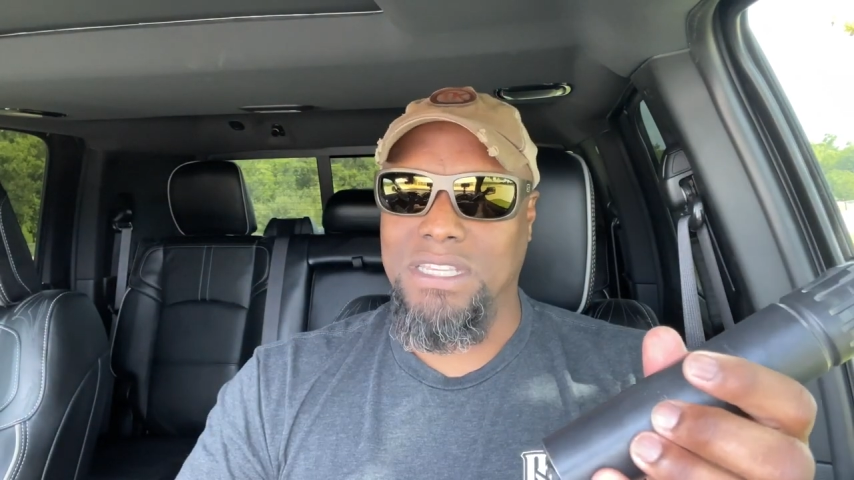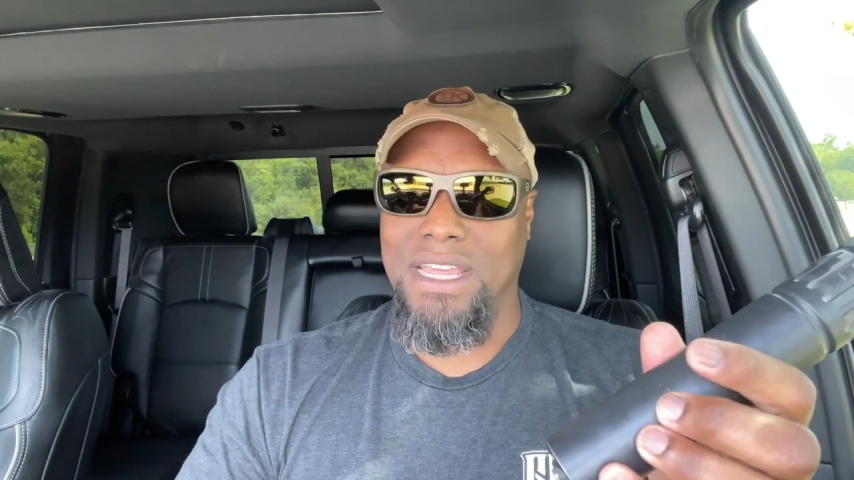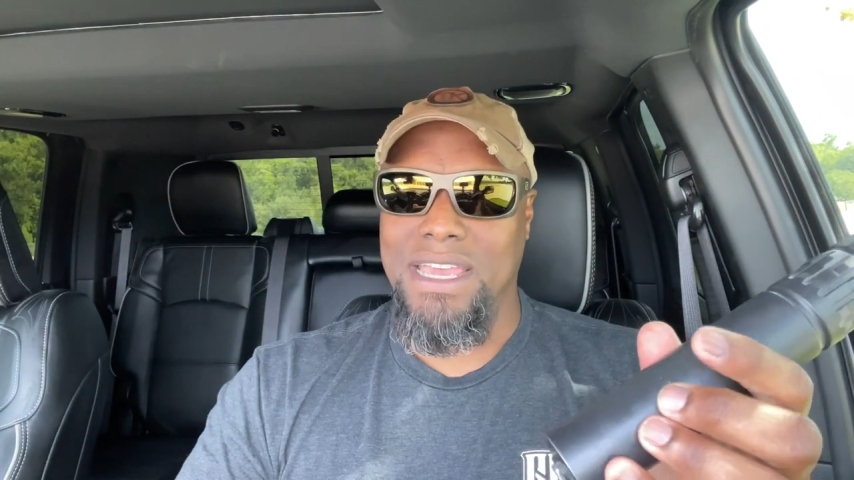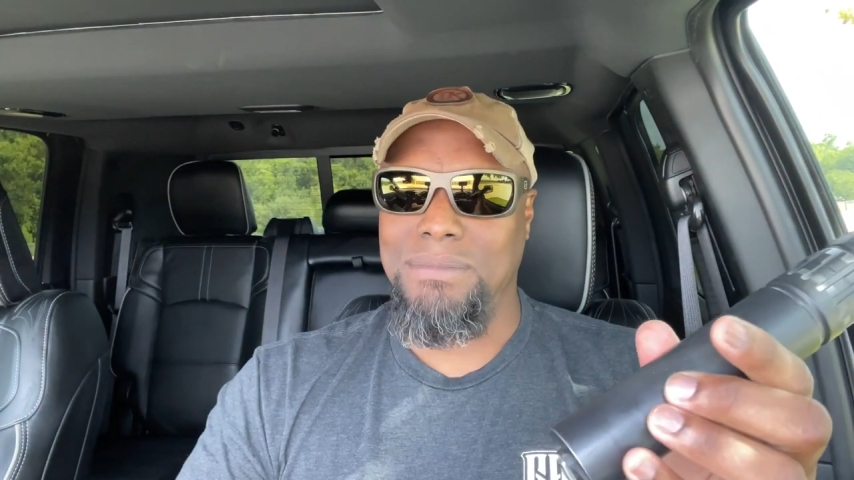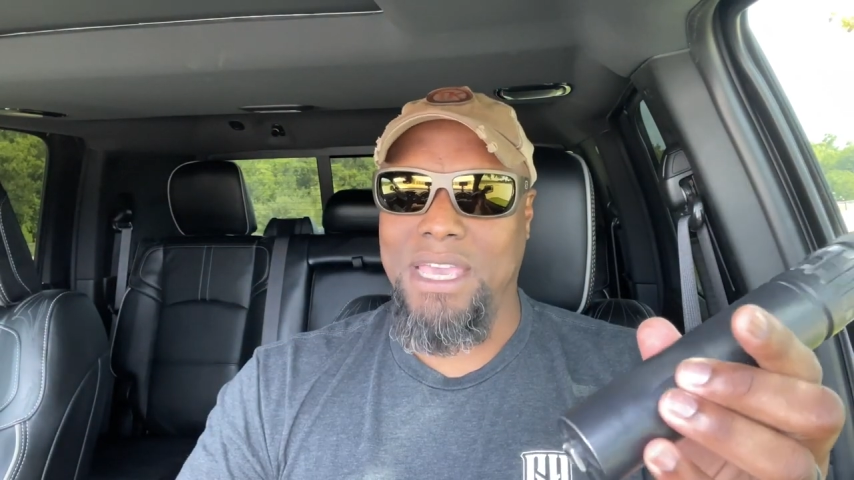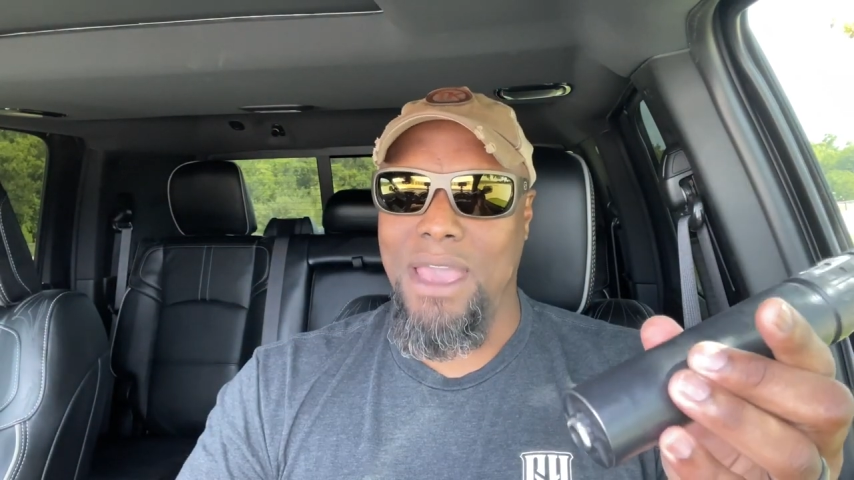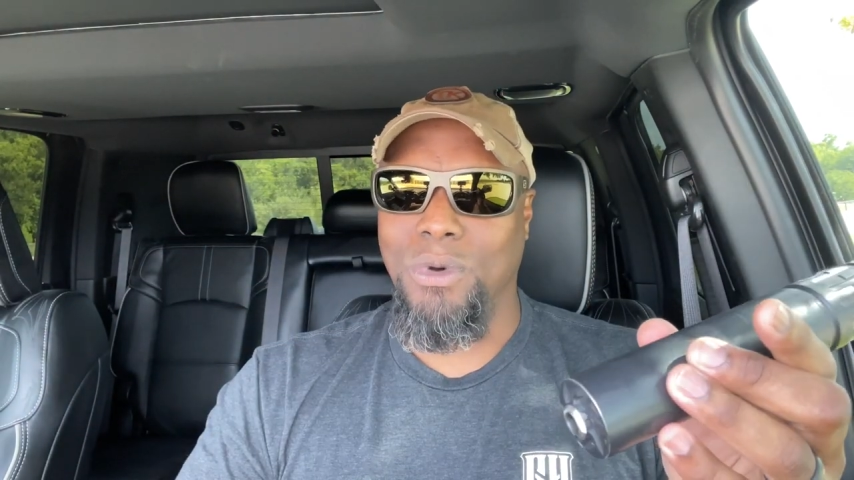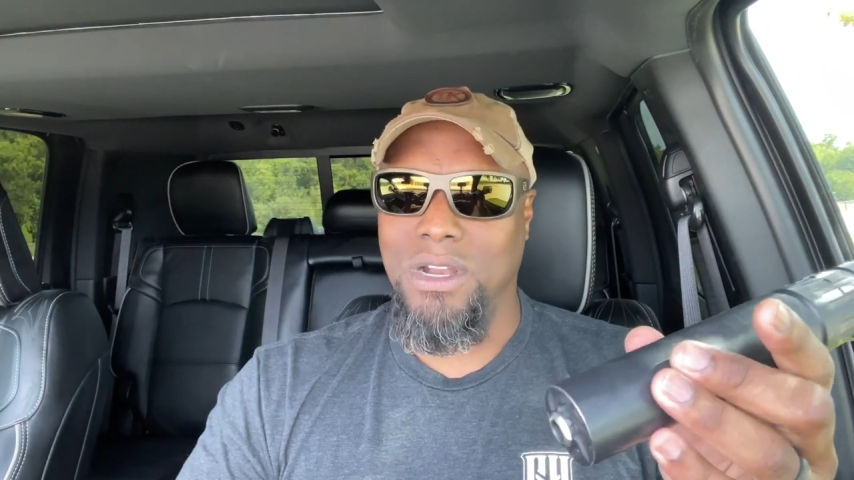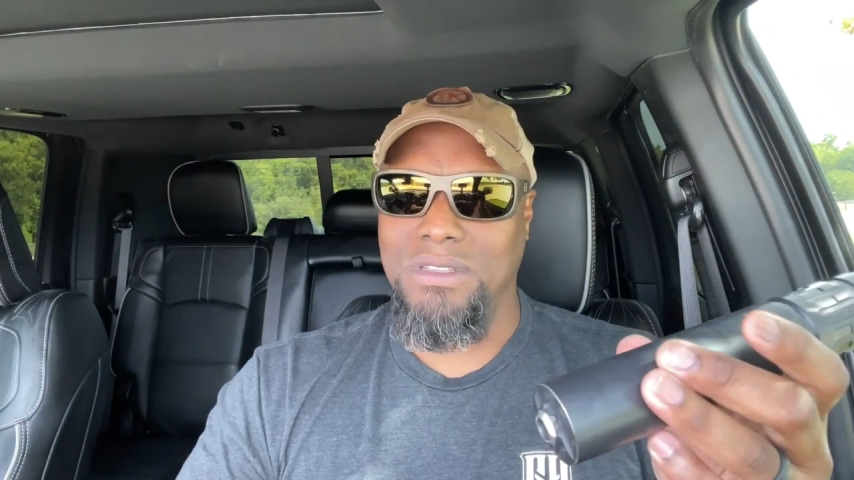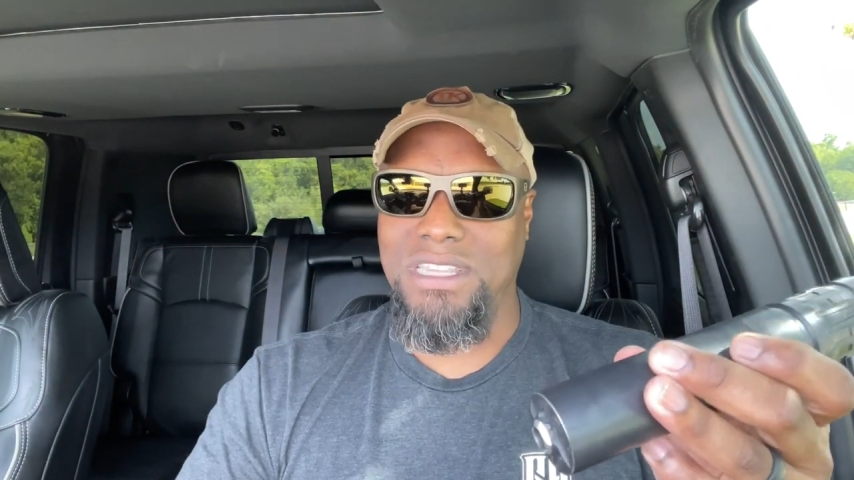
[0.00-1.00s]
to the
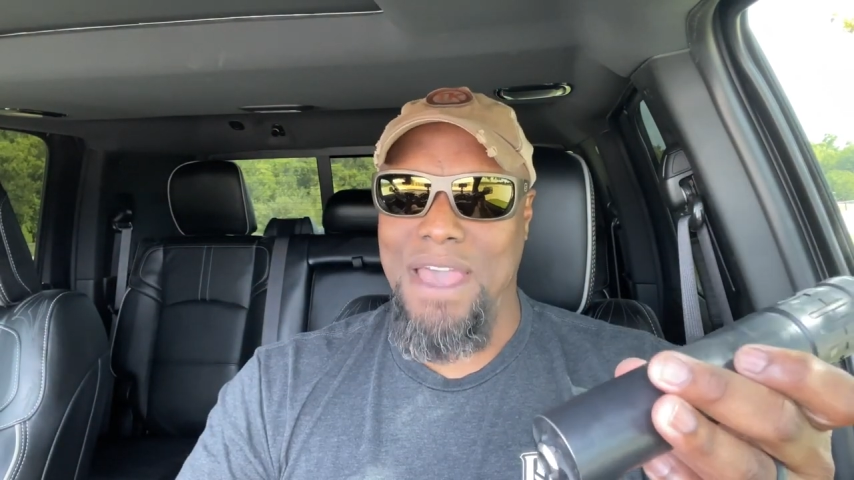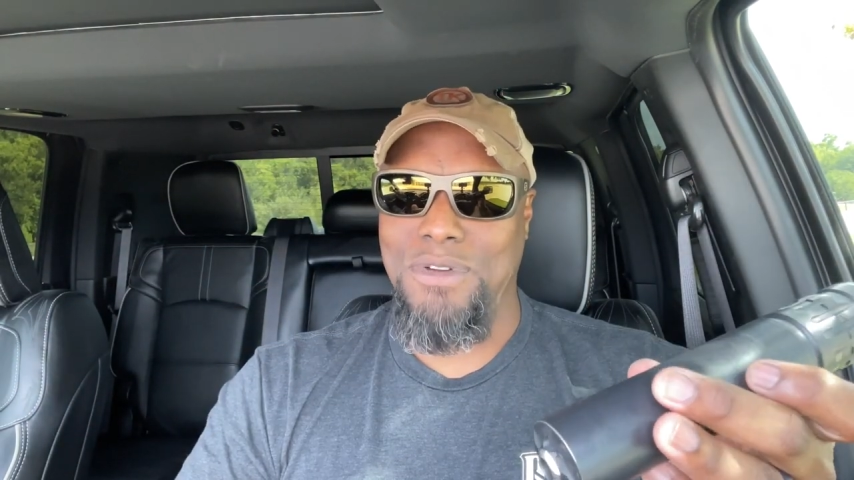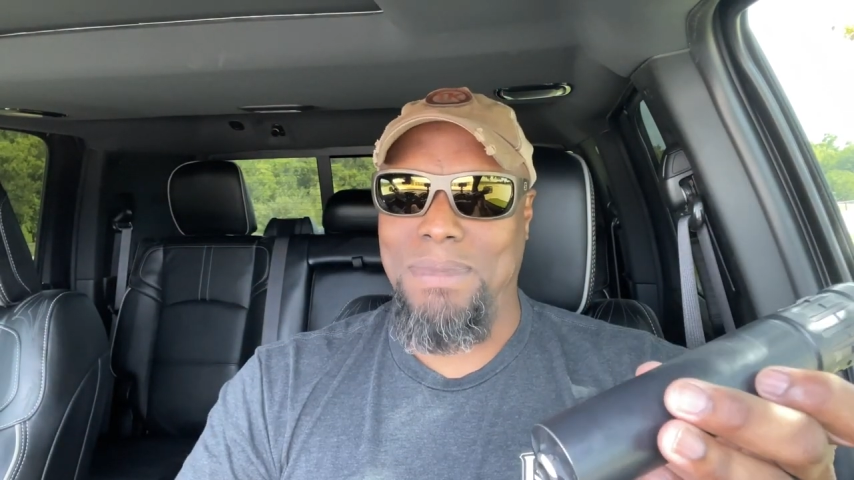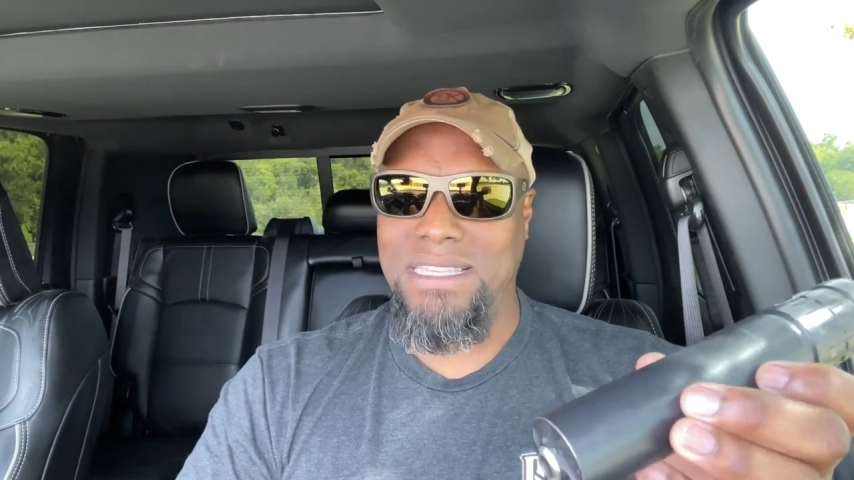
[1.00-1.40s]
MK107,